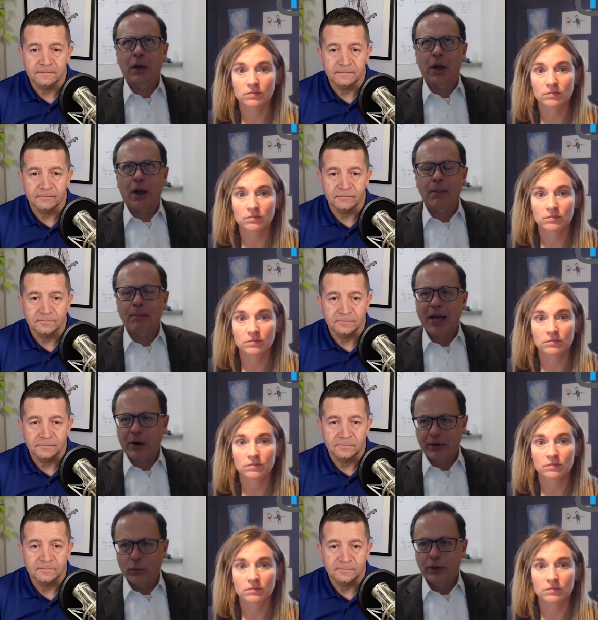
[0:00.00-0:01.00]
Speaker 1: uh,
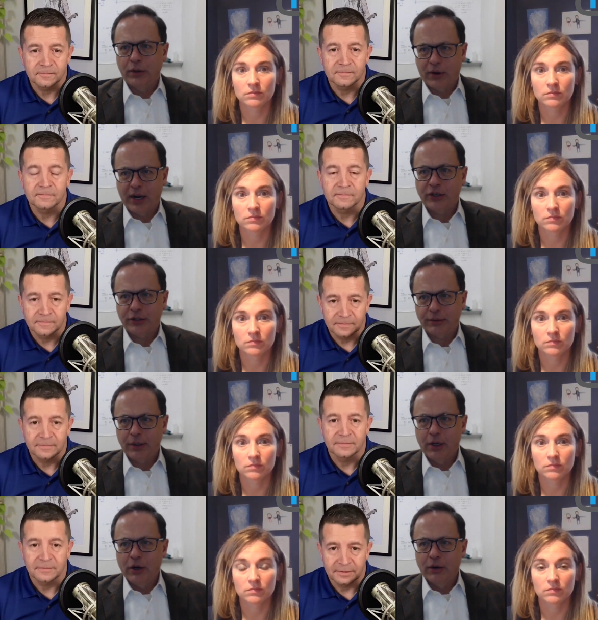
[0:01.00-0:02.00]
compiled in one location.
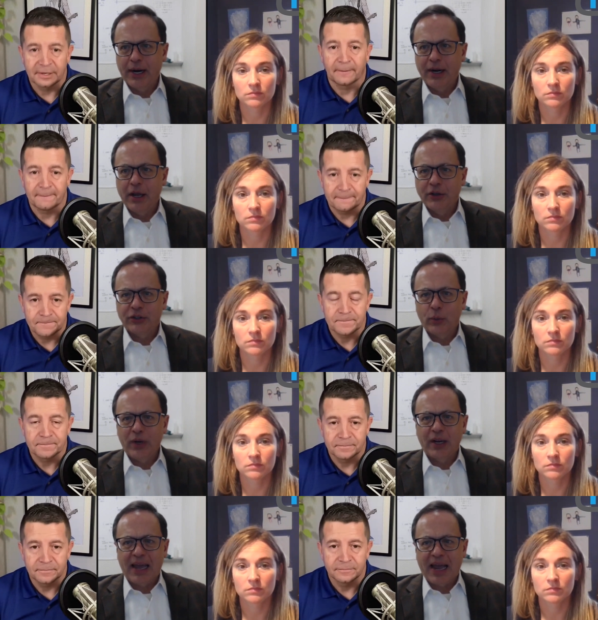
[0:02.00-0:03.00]
Right. Yep. So
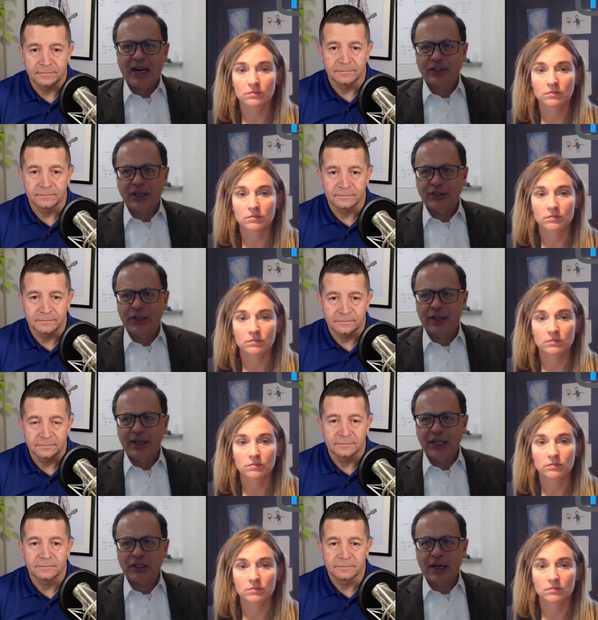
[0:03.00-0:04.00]
we can access it. And
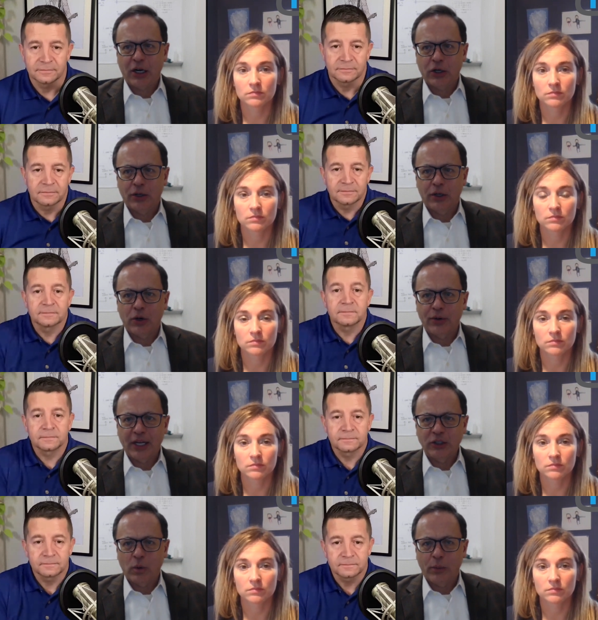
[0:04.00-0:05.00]
that's kind of critical. And
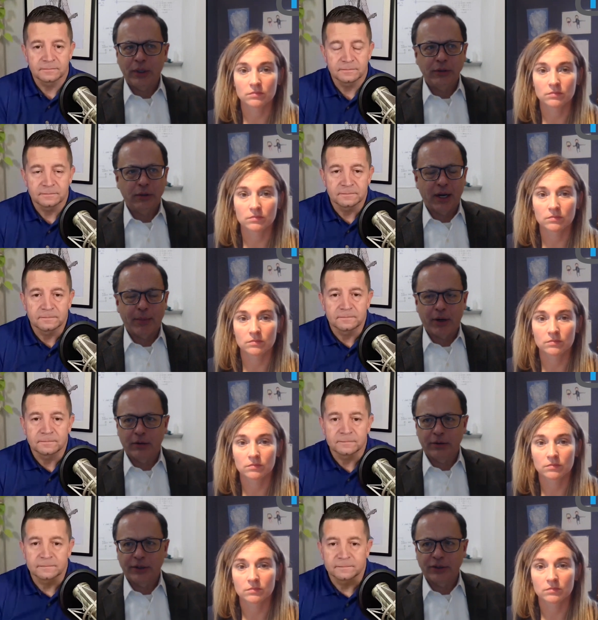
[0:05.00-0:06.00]
that's what we do like about
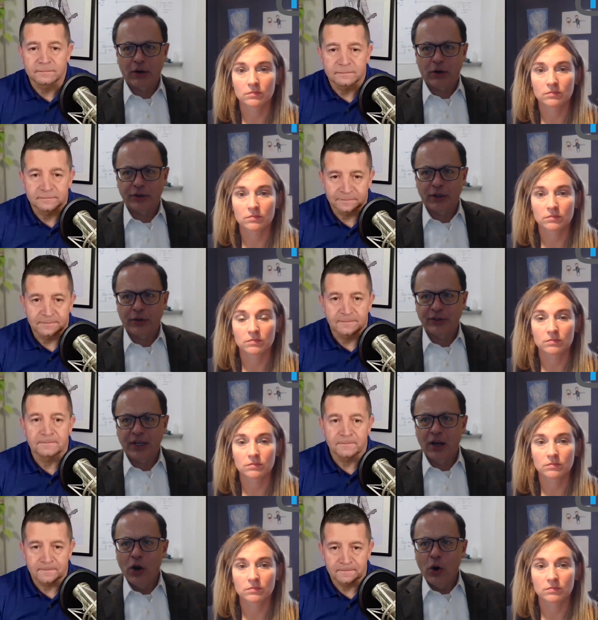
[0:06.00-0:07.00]
Owner Insite also, is
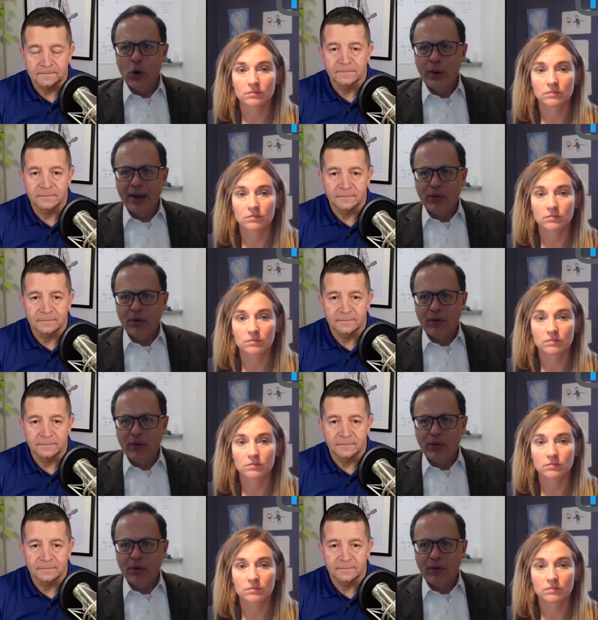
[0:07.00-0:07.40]
that we have